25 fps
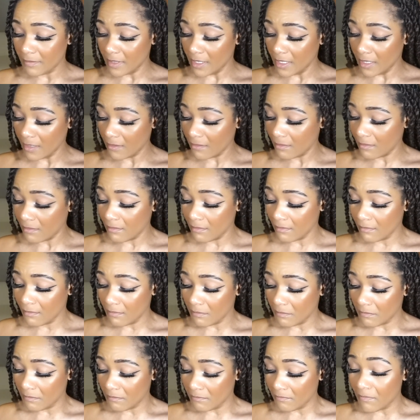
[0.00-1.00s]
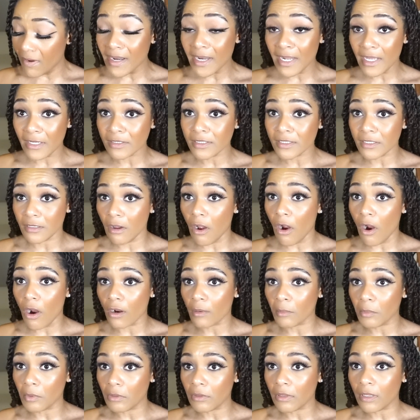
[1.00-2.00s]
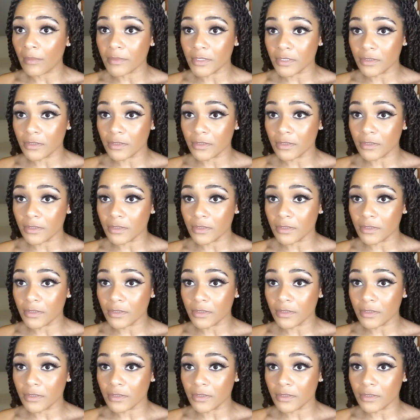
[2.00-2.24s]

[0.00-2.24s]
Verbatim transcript: Like, my nails look horrible.